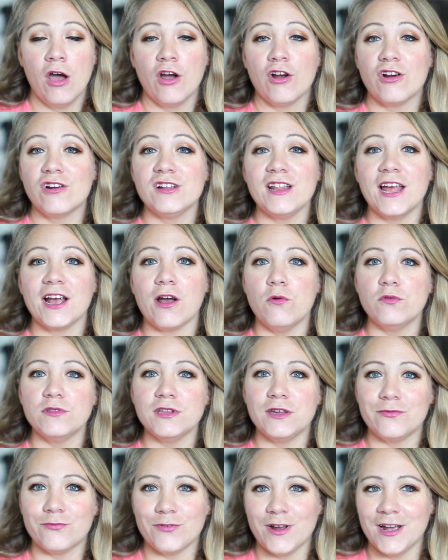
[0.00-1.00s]
her like
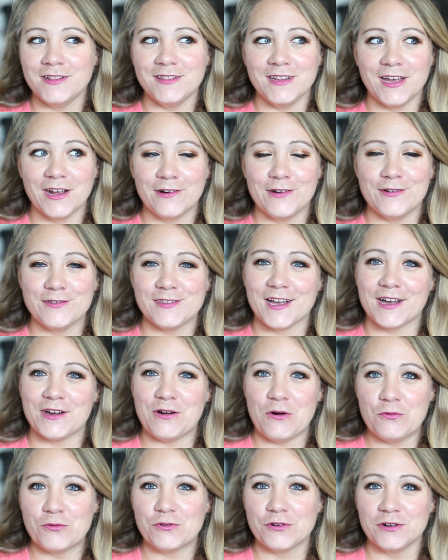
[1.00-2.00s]
only friend there, who's like an
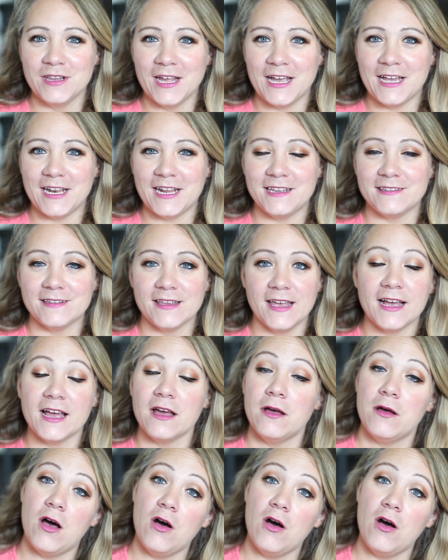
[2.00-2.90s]
older lady's like,